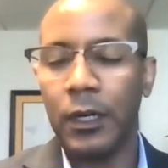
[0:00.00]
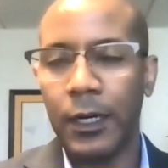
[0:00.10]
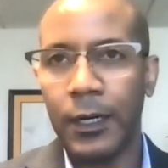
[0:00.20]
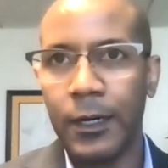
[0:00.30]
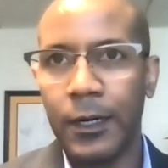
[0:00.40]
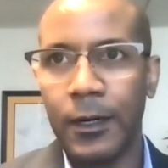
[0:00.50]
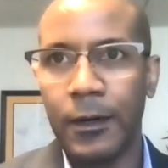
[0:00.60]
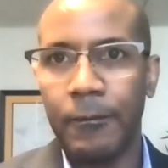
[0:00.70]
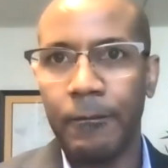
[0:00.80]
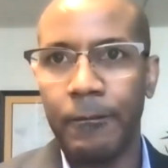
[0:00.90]

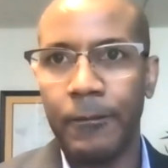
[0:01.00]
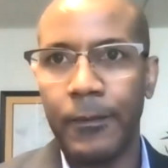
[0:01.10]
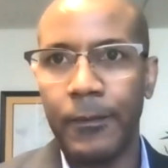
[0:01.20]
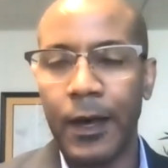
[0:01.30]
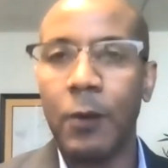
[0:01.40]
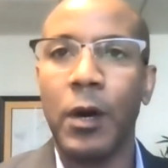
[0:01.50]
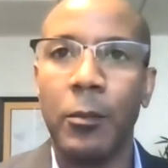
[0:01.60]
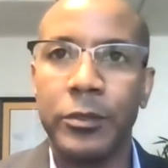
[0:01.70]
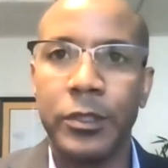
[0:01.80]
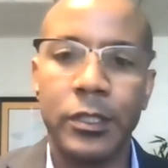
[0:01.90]
I
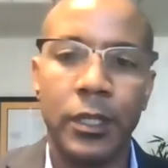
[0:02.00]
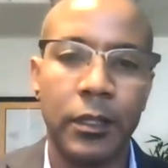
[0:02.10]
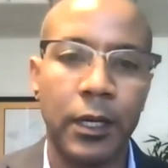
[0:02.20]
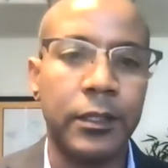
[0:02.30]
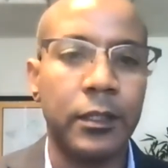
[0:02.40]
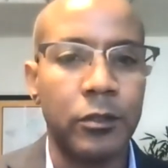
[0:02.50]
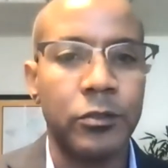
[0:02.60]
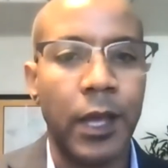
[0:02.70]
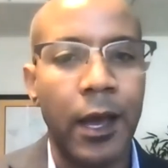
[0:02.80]
would just say that I think there's an